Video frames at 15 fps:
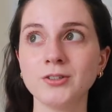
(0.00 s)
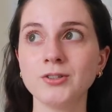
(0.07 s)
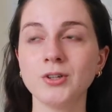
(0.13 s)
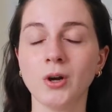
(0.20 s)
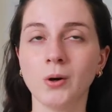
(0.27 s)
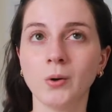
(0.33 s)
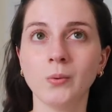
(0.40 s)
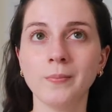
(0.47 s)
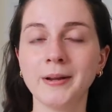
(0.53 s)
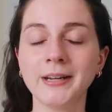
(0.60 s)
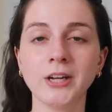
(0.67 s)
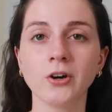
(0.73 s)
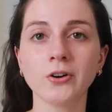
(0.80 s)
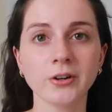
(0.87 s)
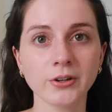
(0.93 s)
so
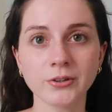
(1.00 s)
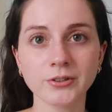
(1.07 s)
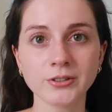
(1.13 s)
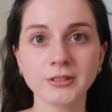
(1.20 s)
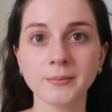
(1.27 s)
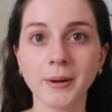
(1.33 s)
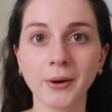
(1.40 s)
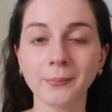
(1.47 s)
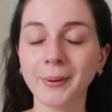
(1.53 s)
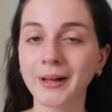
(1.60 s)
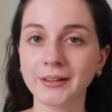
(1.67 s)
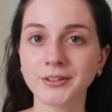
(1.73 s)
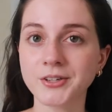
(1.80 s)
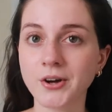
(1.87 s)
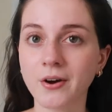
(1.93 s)
many articles about
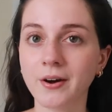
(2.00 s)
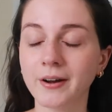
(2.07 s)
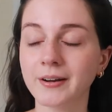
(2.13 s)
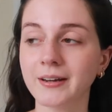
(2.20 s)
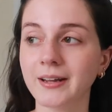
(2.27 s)
Peloton,